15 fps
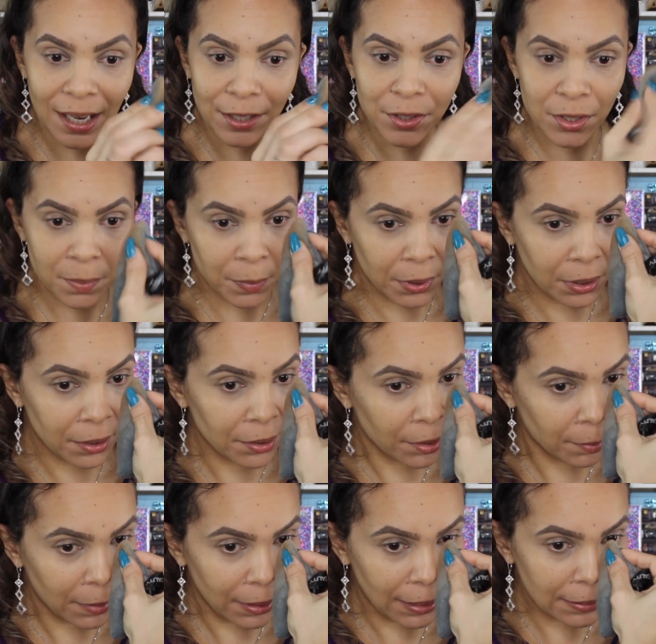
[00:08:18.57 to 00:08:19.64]
I just put a
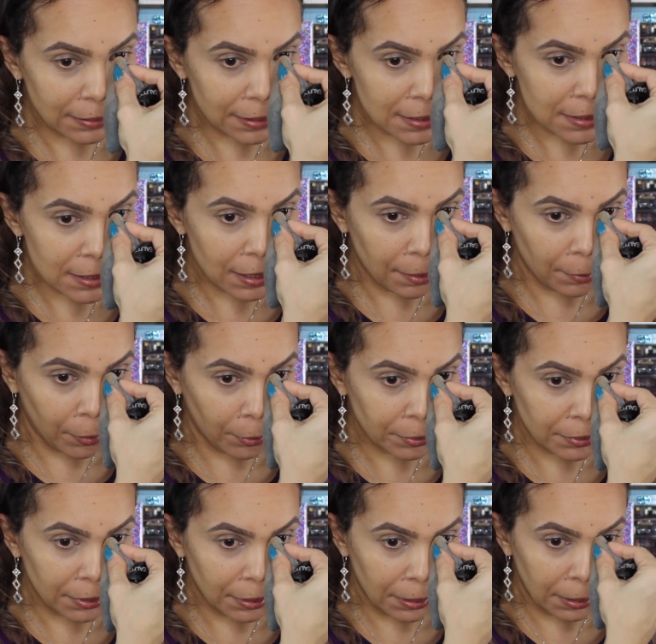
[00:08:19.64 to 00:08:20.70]
little bit like this and I'm
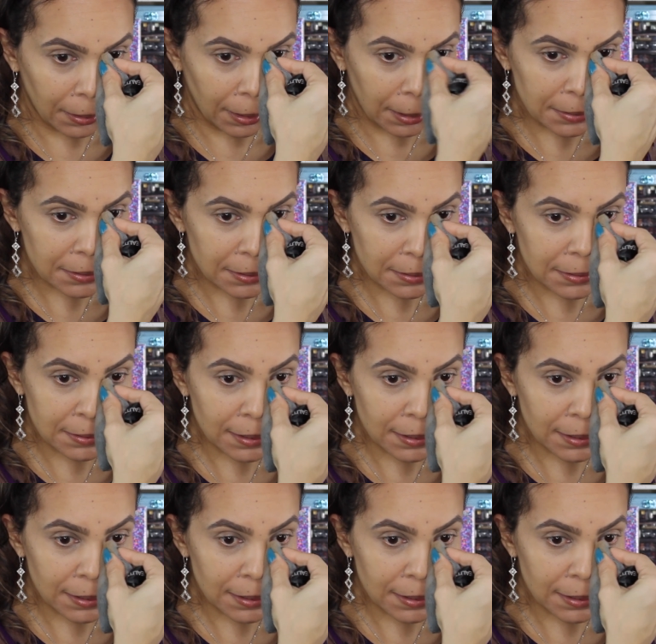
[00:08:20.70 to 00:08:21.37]
holding it nice and